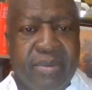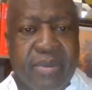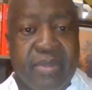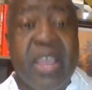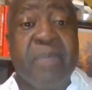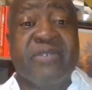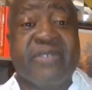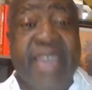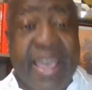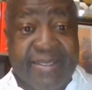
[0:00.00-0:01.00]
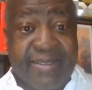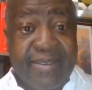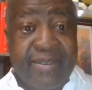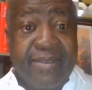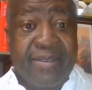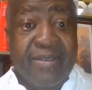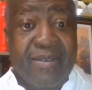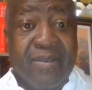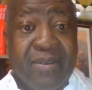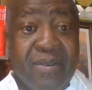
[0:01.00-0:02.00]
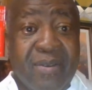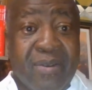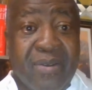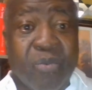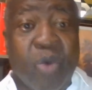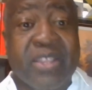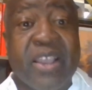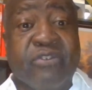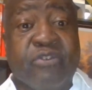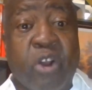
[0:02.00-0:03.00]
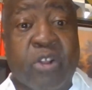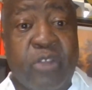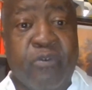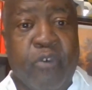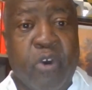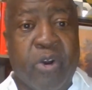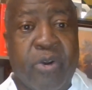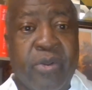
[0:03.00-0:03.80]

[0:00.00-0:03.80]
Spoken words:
They must get what they're struggling for.